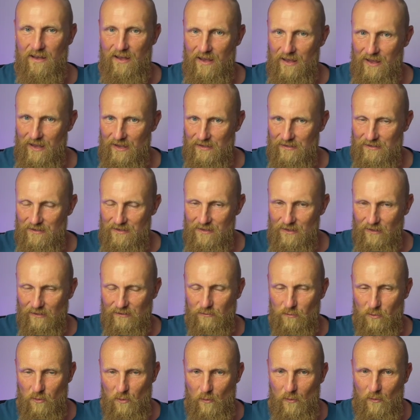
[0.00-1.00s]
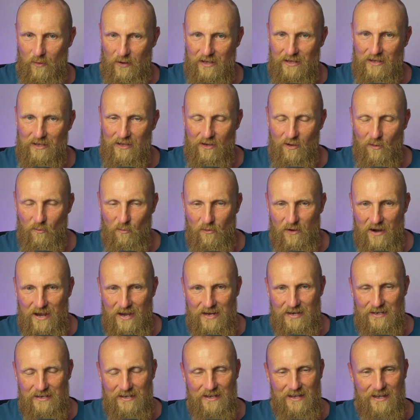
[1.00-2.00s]
and not rewiring your
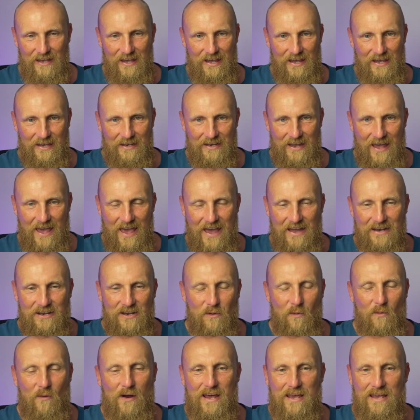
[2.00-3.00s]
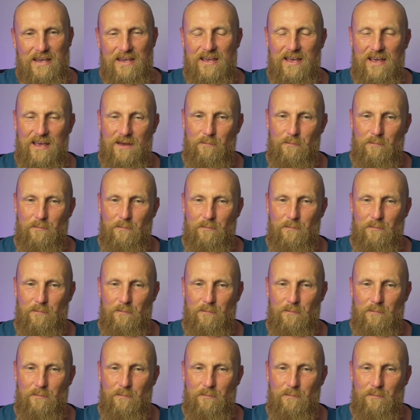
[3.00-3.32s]
brain in any way,